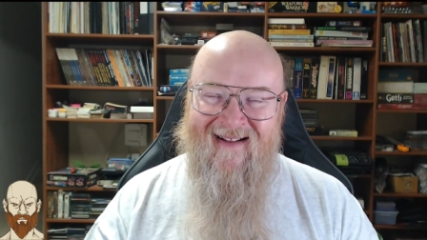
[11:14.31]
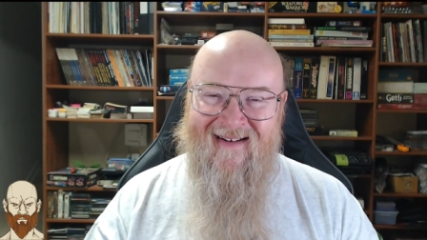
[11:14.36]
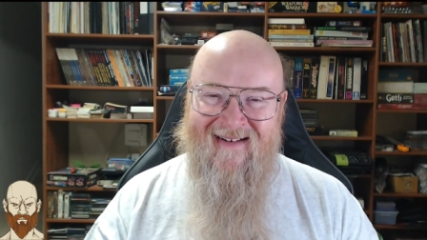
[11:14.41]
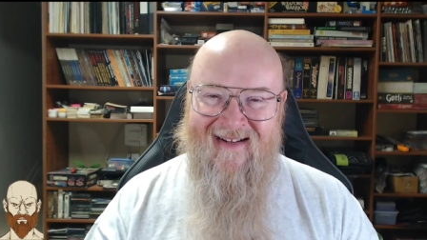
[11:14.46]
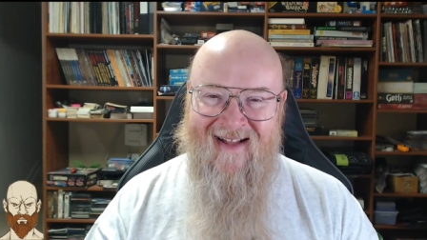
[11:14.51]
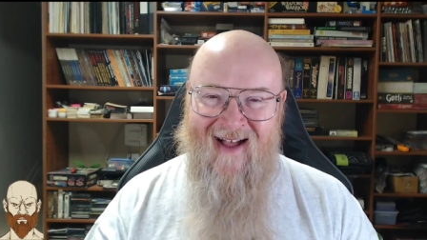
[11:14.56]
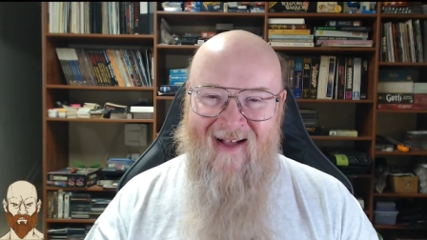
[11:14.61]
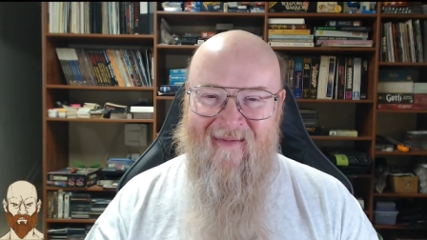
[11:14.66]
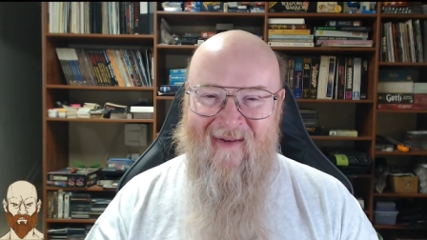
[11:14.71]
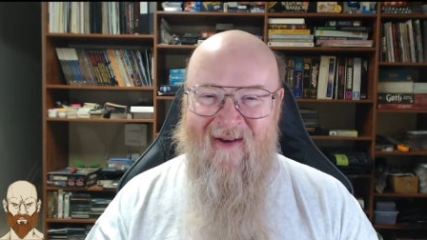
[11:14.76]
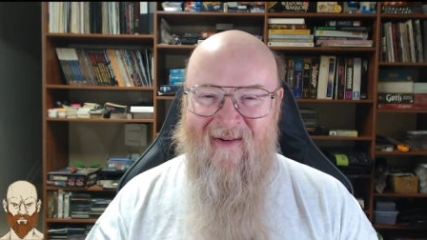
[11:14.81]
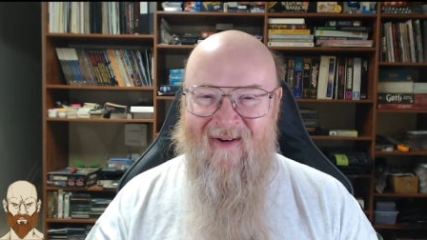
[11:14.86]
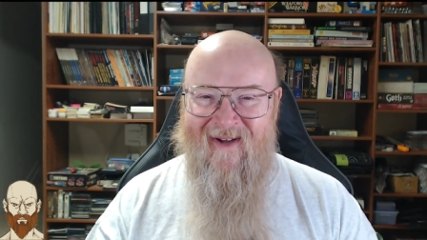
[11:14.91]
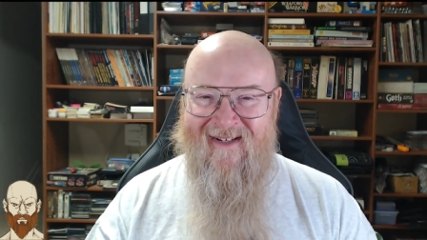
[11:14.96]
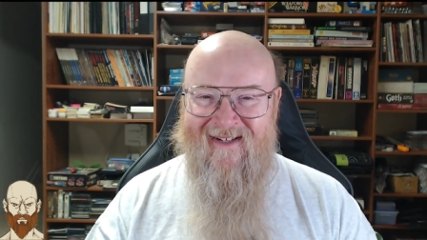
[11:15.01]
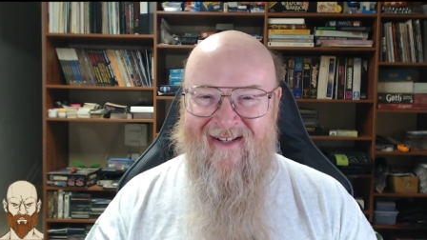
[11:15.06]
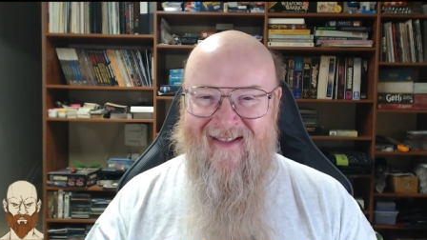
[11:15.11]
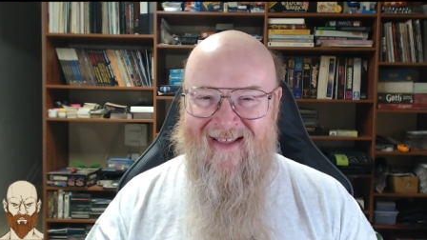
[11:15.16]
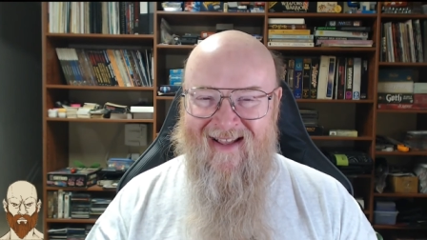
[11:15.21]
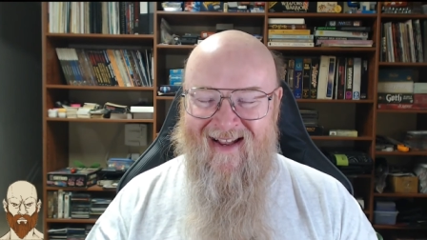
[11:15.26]
Tell me
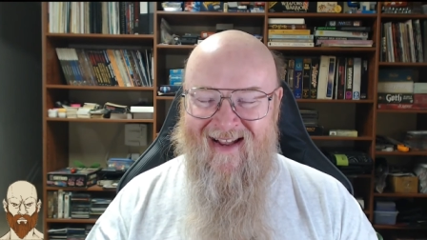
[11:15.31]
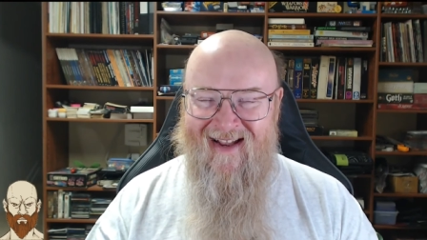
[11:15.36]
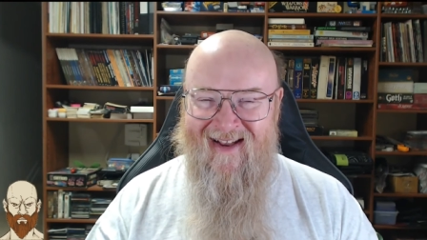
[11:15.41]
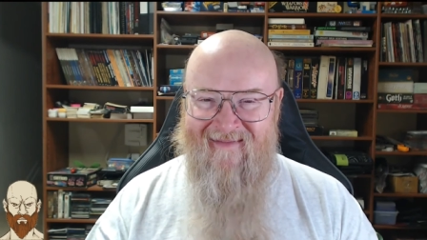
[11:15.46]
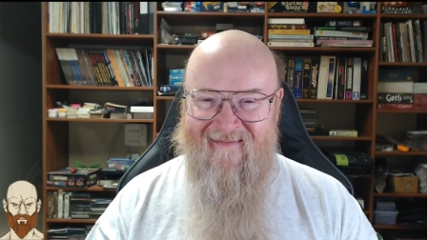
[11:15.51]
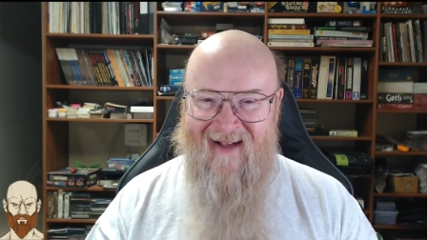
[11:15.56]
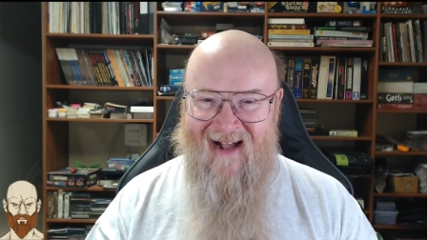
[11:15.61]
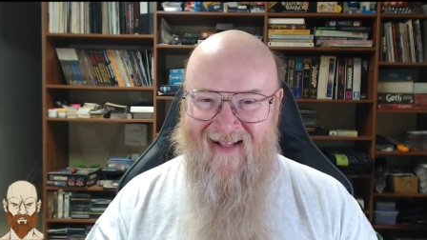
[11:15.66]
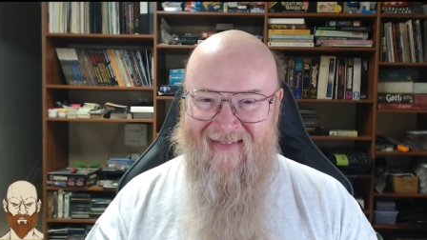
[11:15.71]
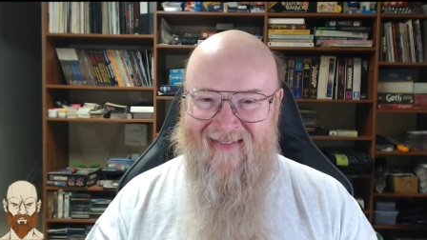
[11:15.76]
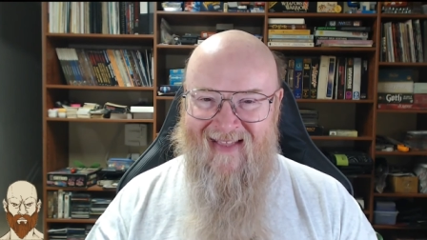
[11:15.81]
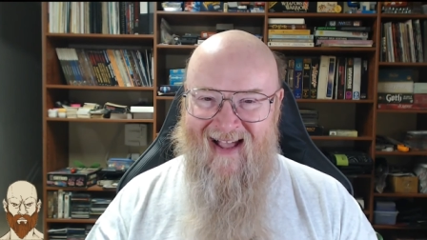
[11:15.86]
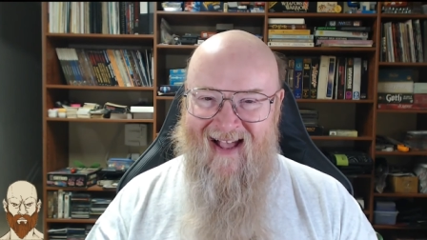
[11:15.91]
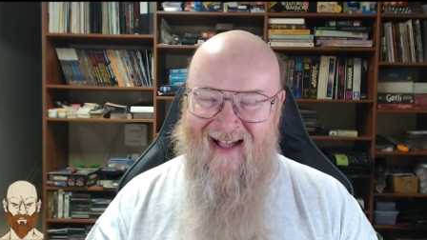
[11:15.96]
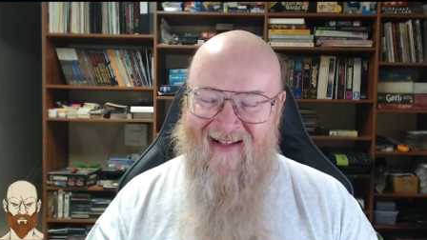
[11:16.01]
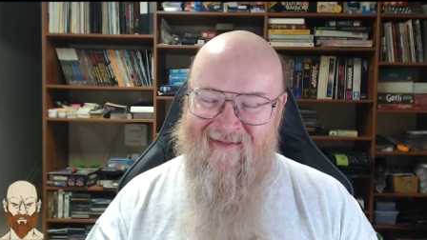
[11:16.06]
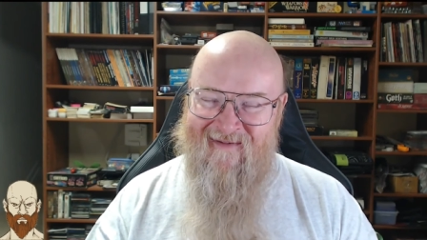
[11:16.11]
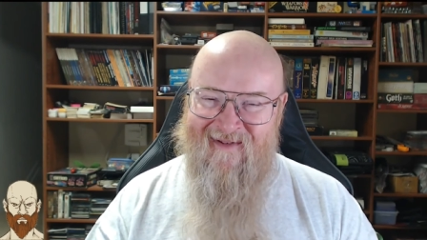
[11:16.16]
what you think about that.